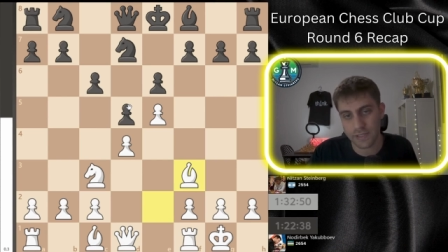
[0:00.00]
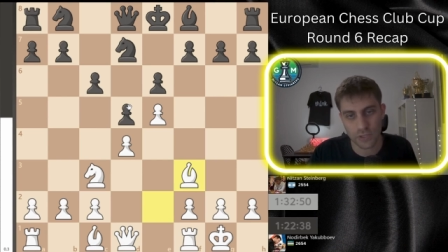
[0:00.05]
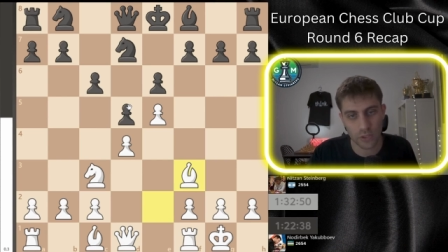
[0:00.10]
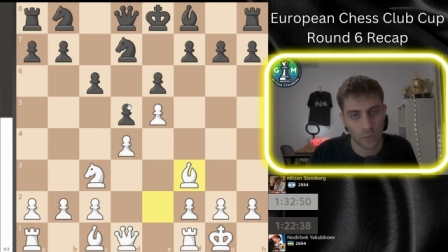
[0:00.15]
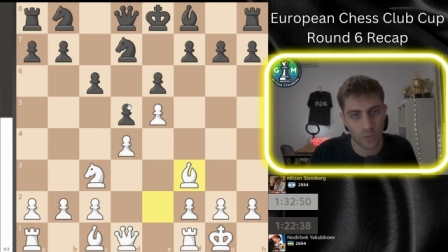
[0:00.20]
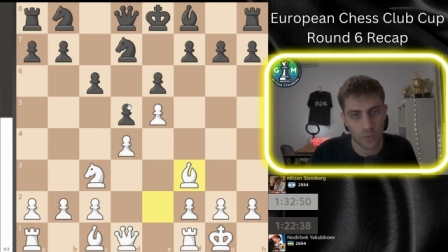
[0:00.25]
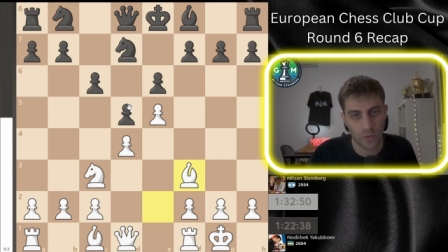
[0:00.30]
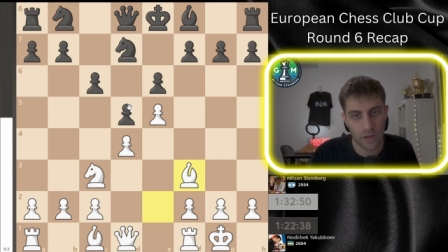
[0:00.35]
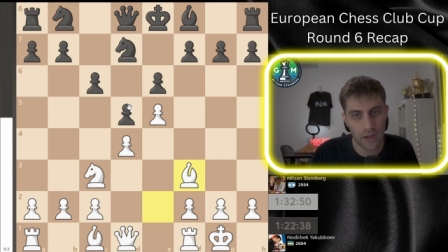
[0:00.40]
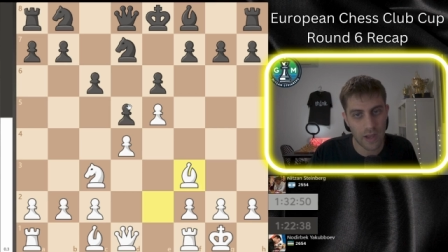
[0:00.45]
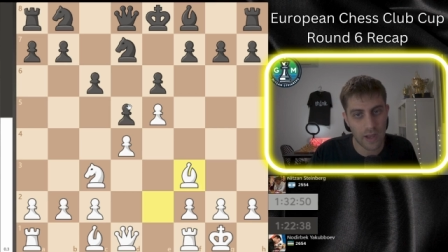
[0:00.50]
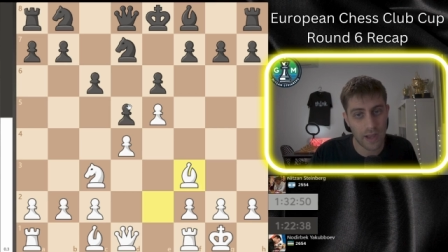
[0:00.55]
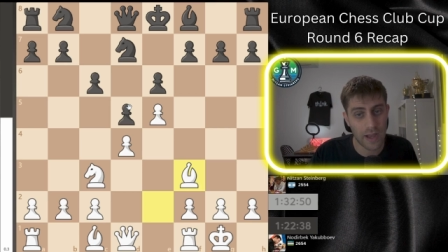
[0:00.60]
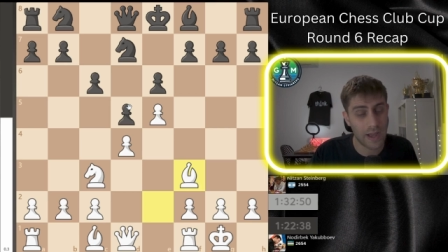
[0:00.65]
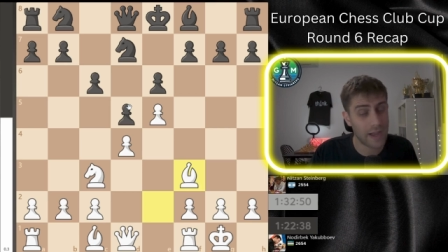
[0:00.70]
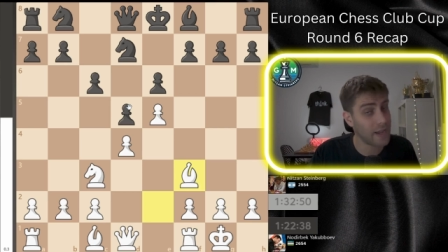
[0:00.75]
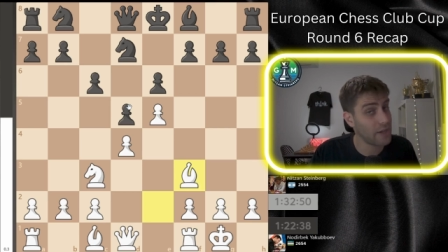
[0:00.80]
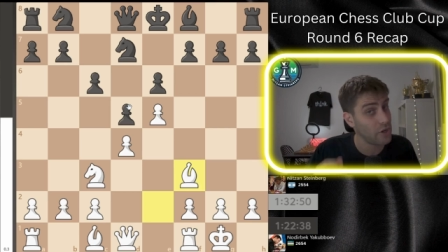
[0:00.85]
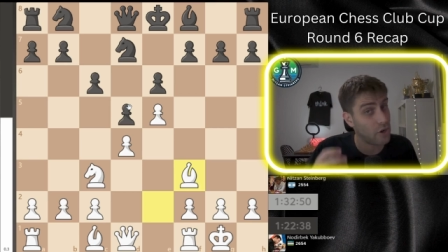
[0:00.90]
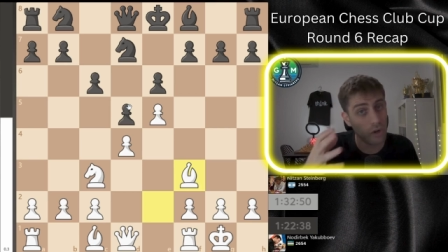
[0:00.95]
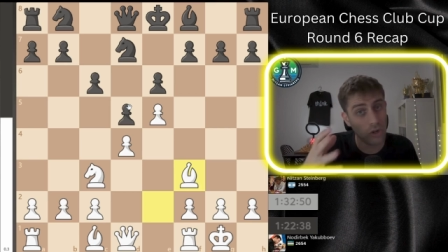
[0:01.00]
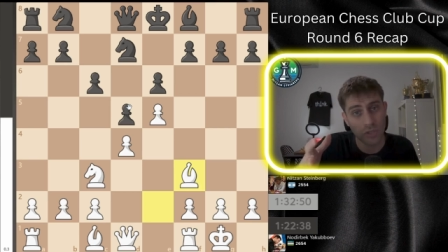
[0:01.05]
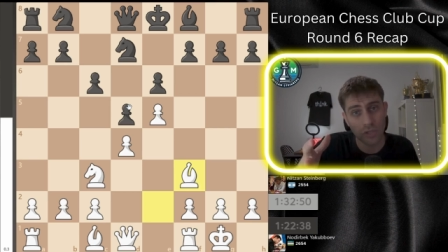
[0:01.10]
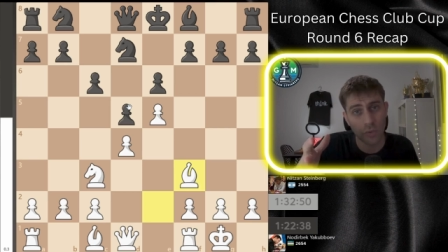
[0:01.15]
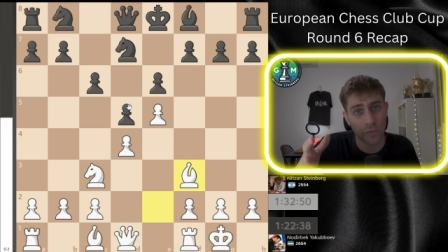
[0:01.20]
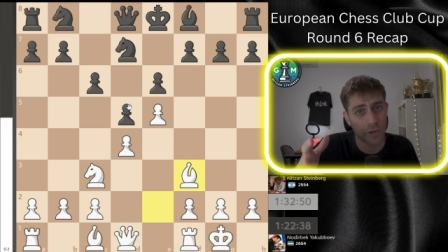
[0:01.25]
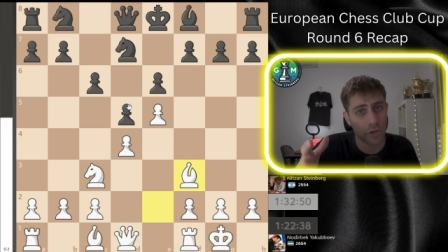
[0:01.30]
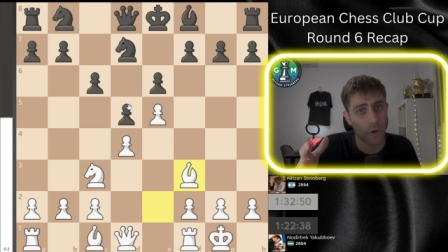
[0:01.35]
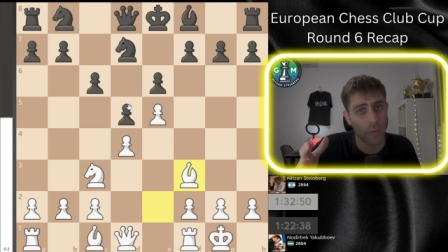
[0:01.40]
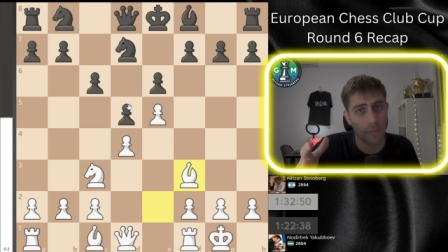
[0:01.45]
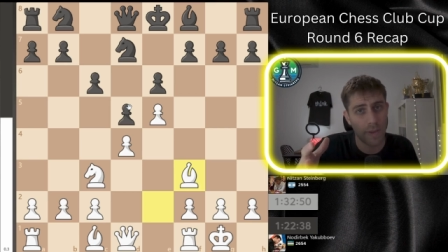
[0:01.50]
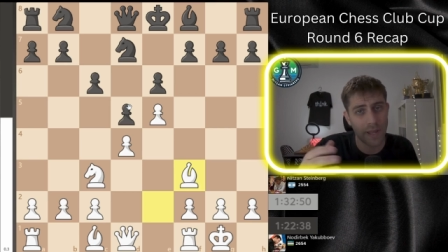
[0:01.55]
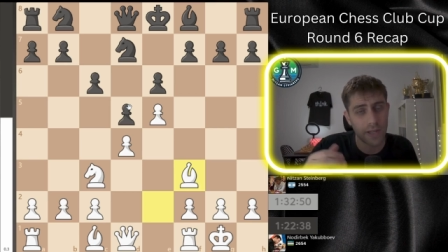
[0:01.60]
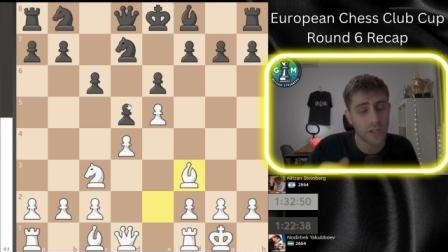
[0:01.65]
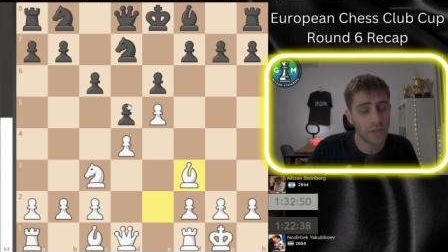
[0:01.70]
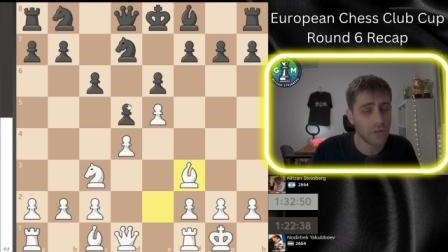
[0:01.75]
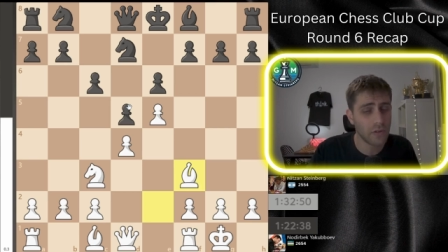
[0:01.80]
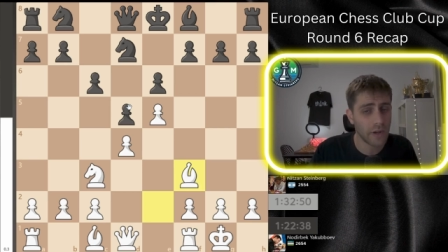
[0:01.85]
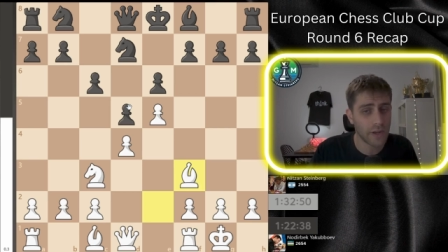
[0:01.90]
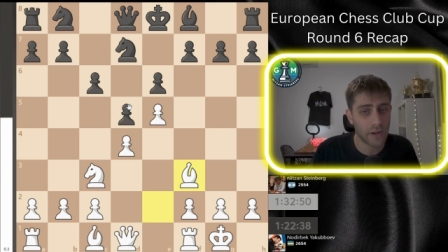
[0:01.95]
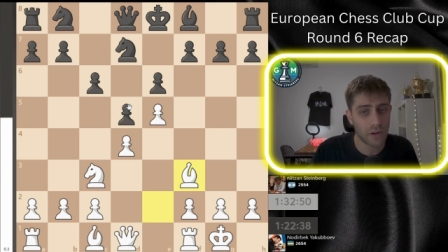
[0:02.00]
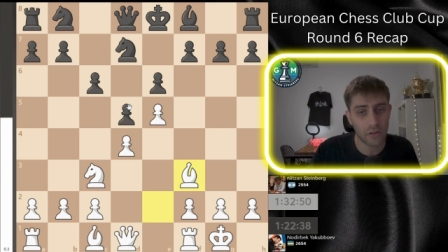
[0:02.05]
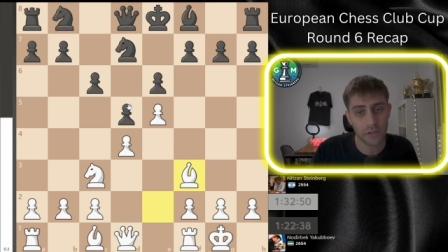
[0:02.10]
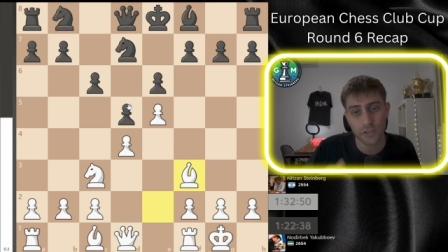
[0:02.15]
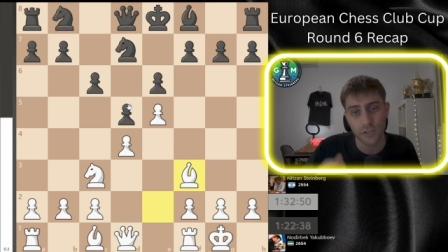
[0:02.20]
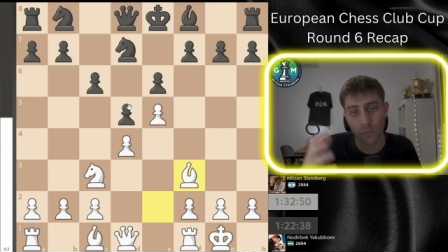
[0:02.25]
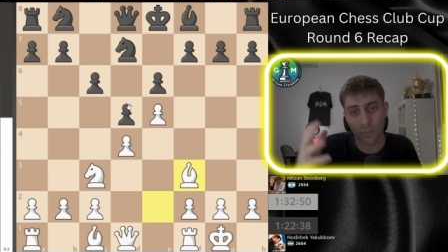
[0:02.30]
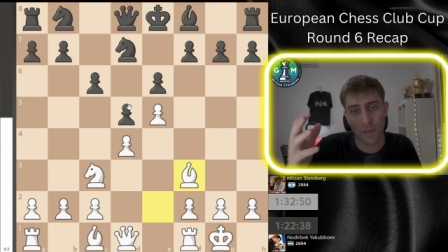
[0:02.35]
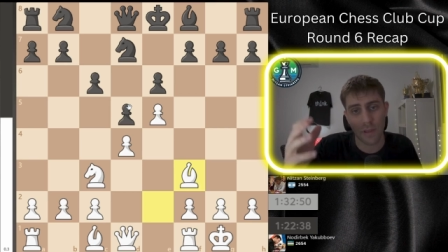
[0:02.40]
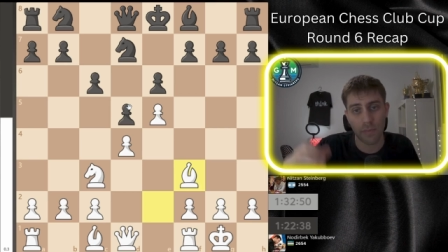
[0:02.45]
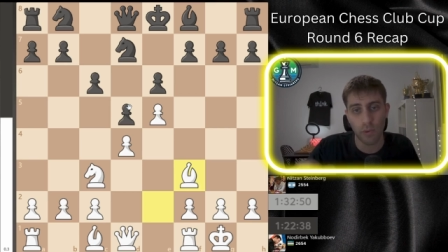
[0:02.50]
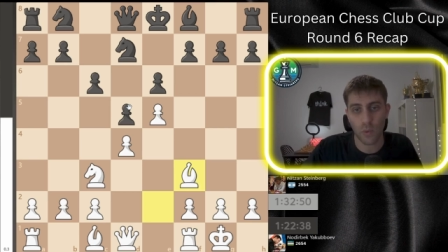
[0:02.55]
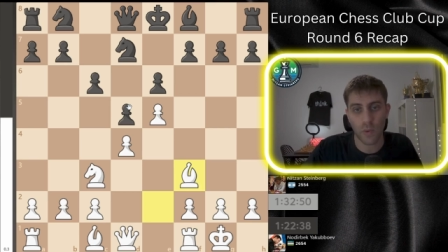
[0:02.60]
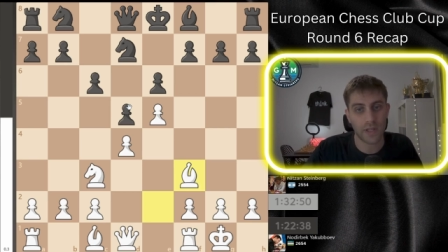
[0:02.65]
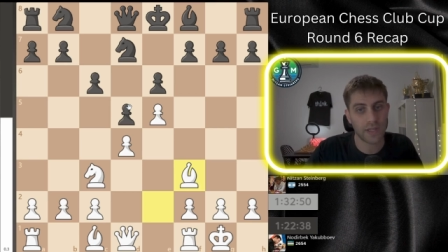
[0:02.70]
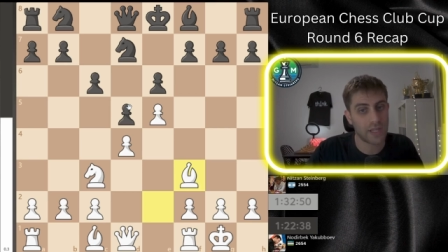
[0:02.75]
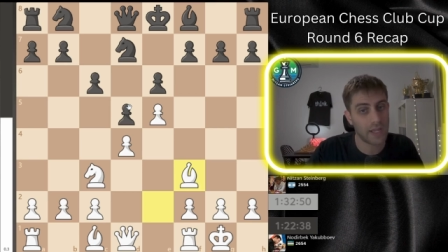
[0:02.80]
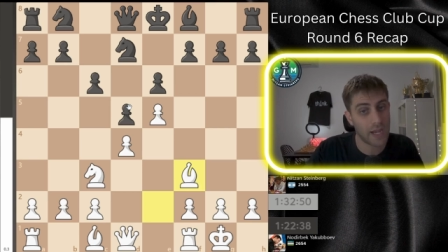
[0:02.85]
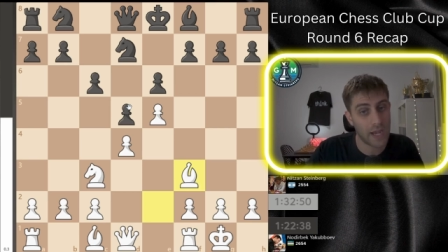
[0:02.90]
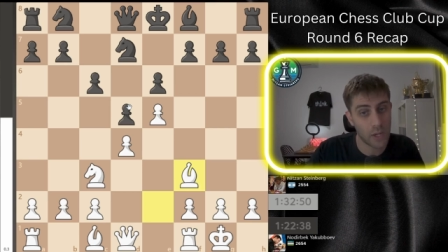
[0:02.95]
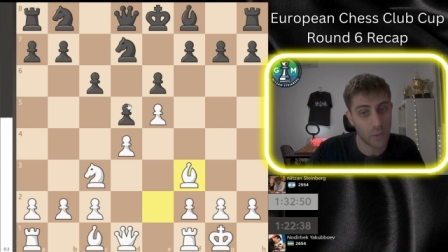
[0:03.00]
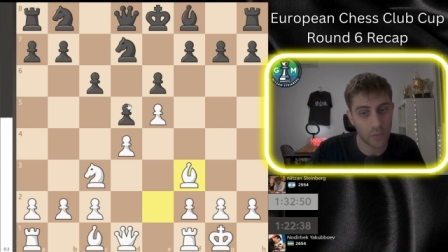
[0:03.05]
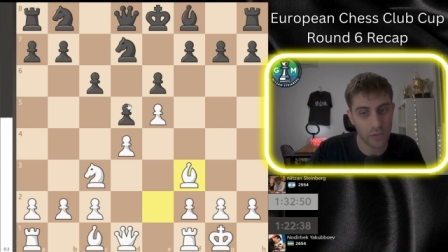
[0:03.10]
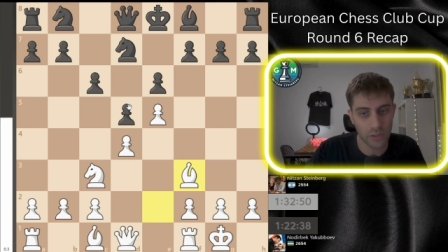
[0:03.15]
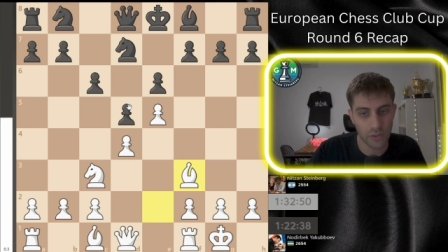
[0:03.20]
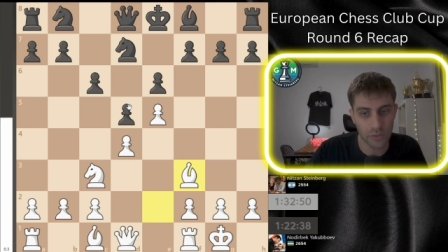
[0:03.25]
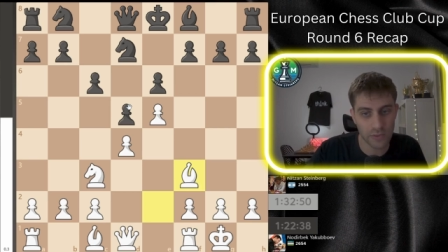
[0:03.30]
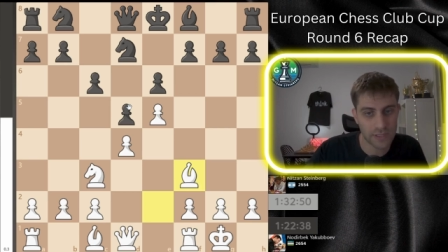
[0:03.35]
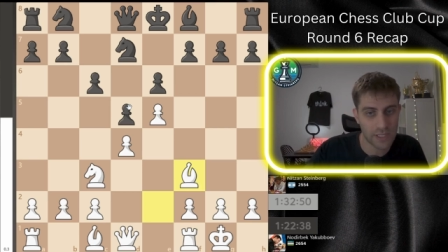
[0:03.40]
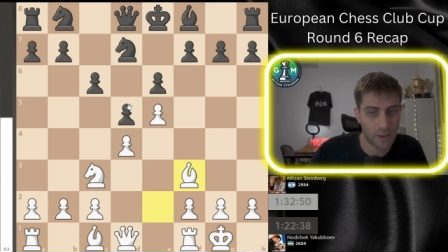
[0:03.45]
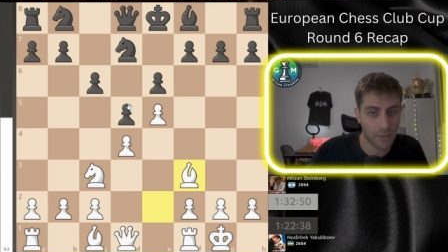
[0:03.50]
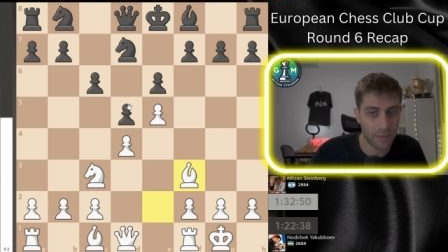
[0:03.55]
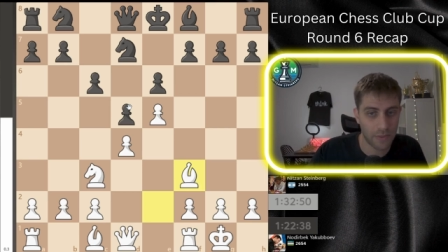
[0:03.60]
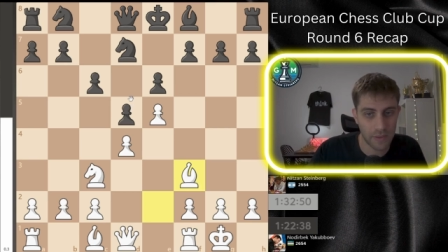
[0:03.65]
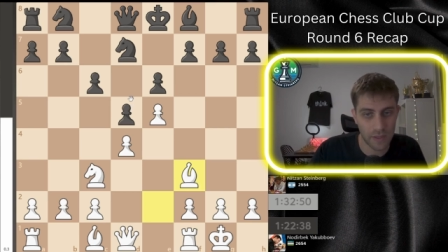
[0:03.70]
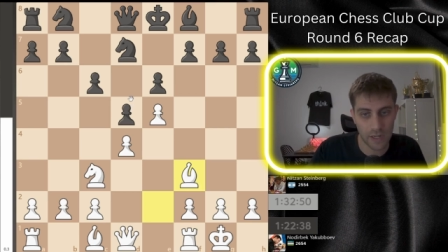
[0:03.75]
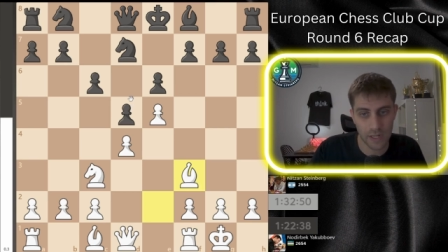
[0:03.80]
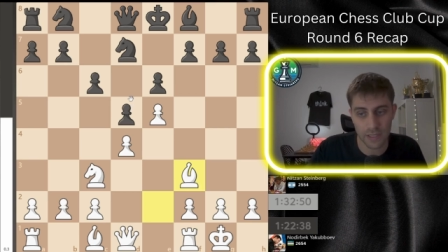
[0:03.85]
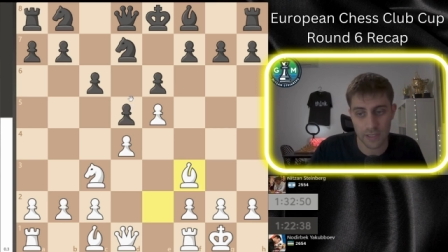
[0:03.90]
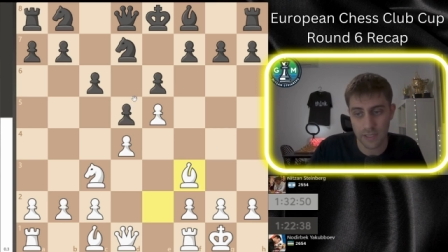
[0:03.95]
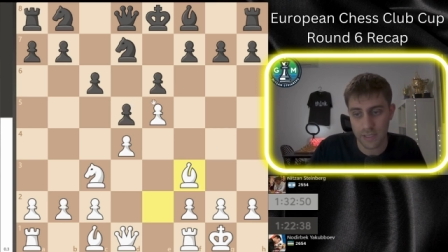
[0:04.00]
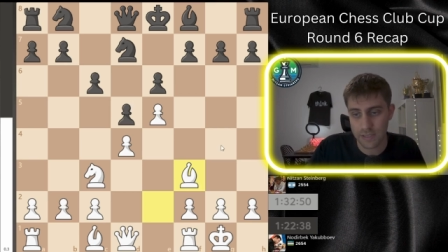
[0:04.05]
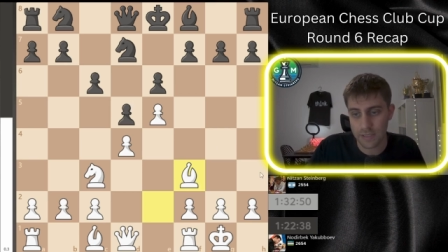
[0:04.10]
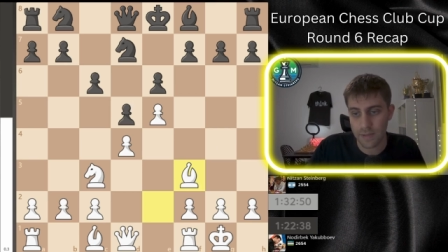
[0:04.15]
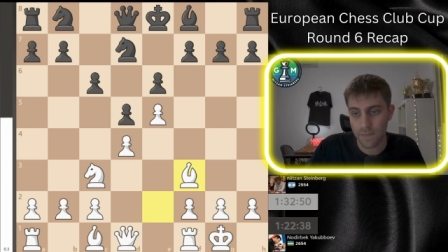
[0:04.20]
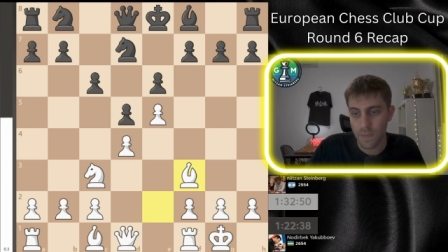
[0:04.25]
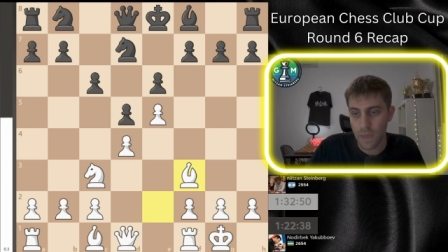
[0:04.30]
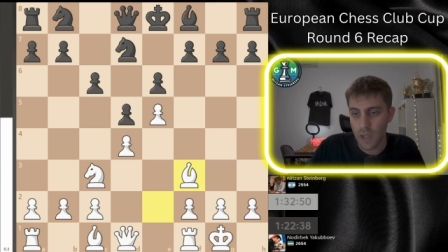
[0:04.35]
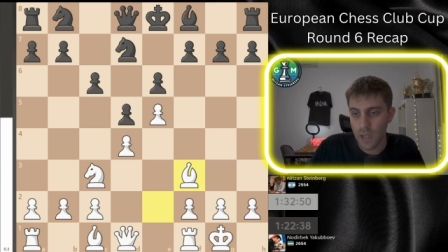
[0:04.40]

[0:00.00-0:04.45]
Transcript: So I, I, also recommend you, and also maybe one day I will do something like this.